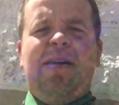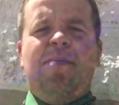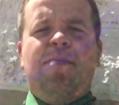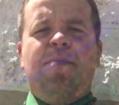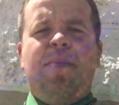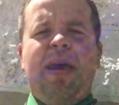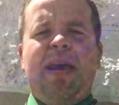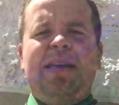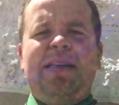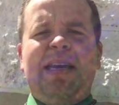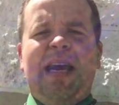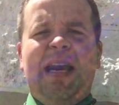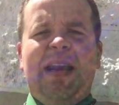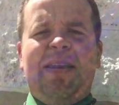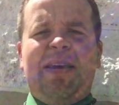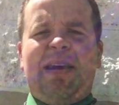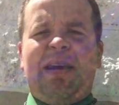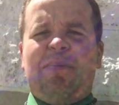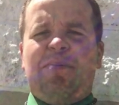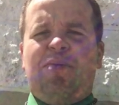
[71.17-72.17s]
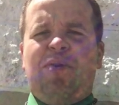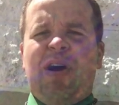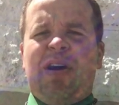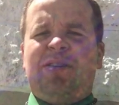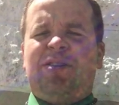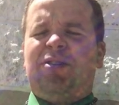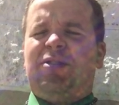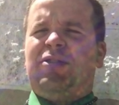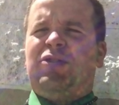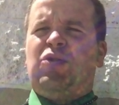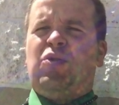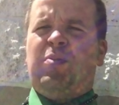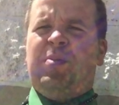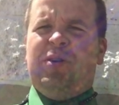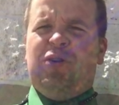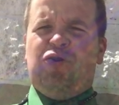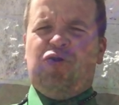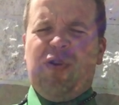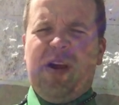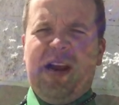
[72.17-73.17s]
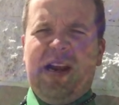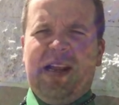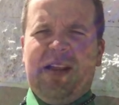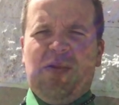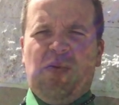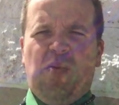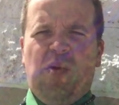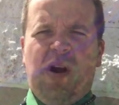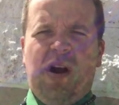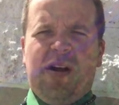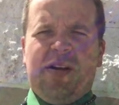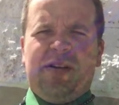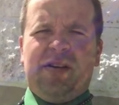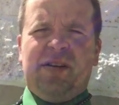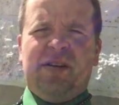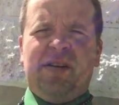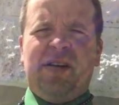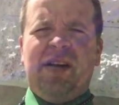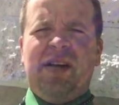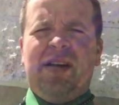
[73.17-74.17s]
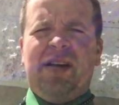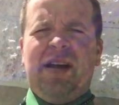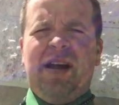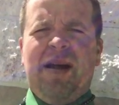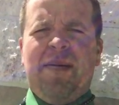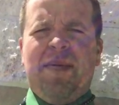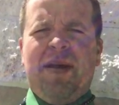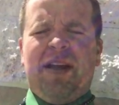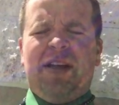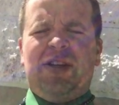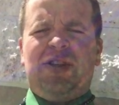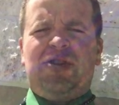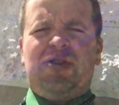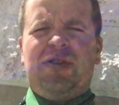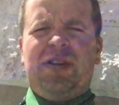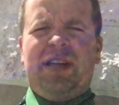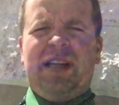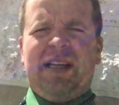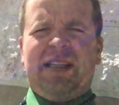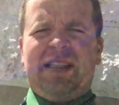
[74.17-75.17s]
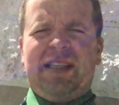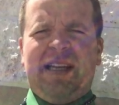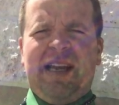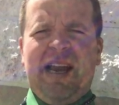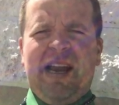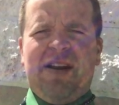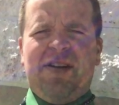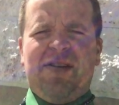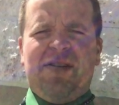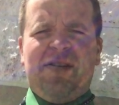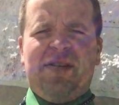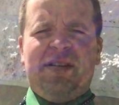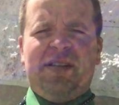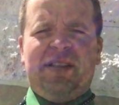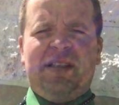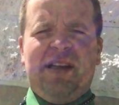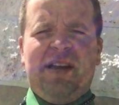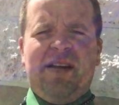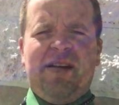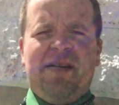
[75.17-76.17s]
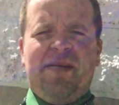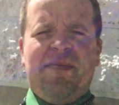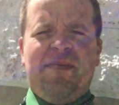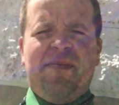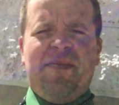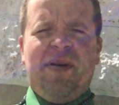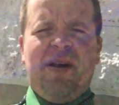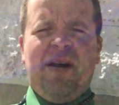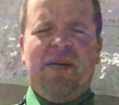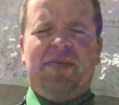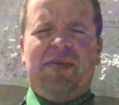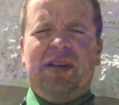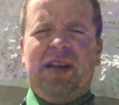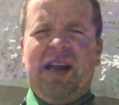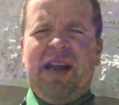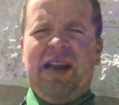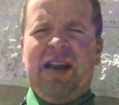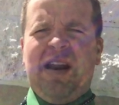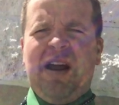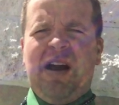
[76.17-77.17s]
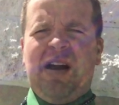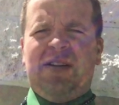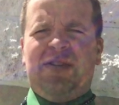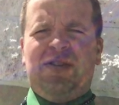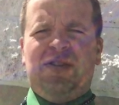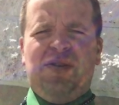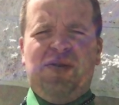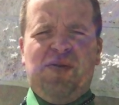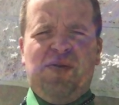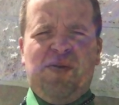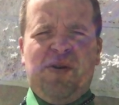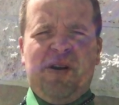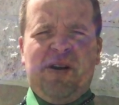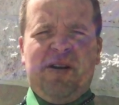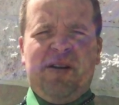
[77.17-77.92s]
Maintaining the compressor, so we'll be draining the water, making sure the desiccator is up to date and not too